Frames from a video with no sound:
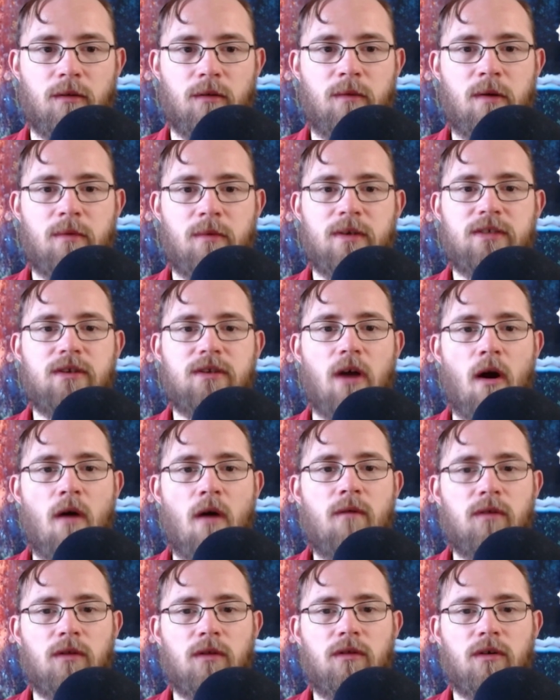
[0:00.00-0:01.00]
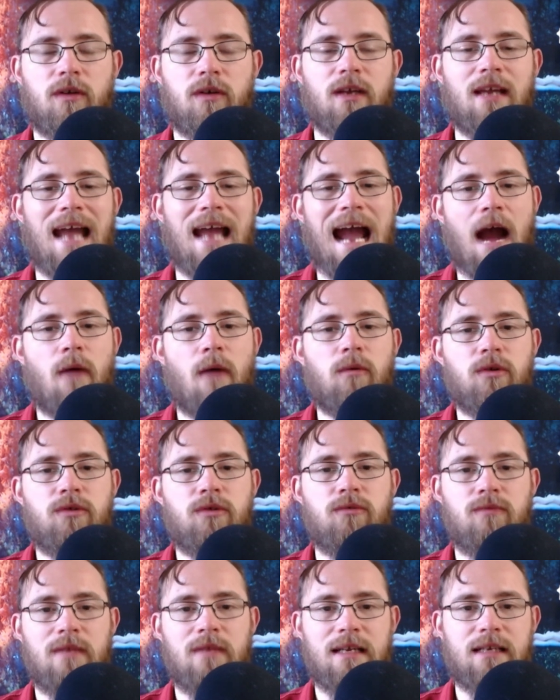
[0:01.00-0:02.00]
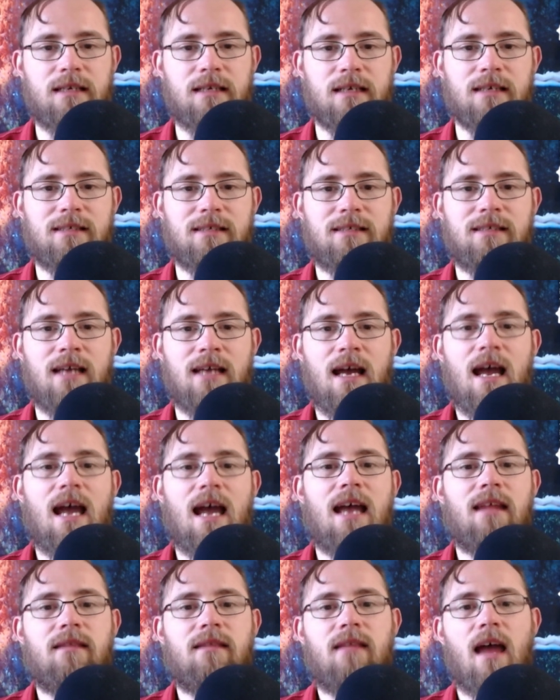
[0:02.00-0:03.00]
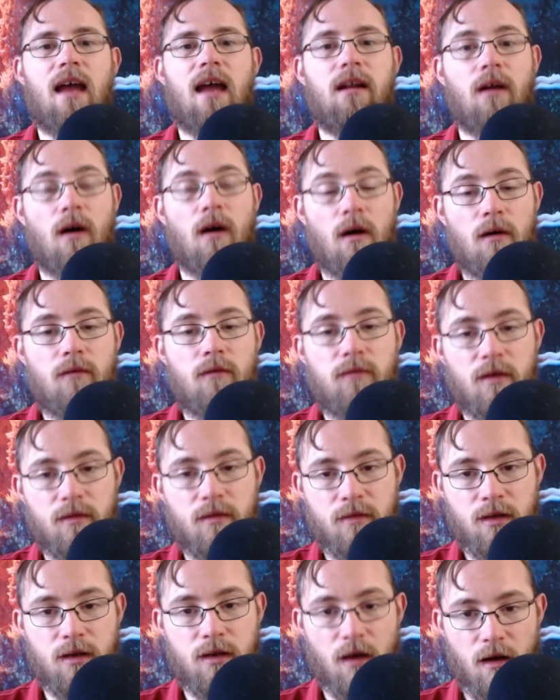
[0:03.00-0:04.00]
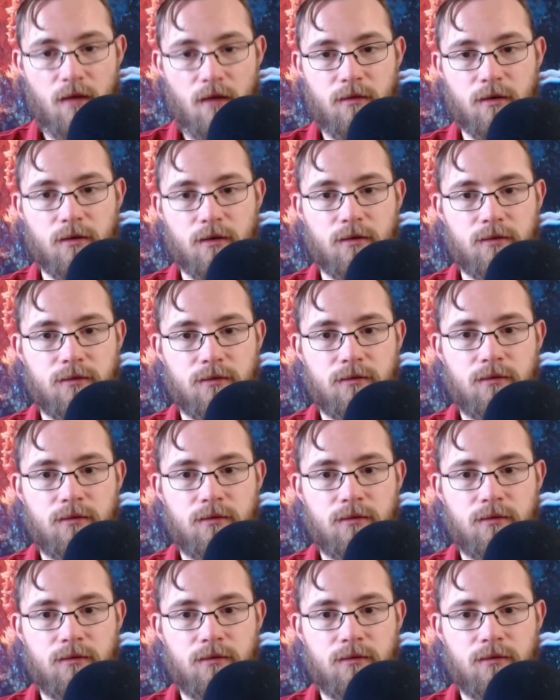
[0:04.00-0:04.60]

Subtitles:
we risk overlooking our uniqueness and that of the other.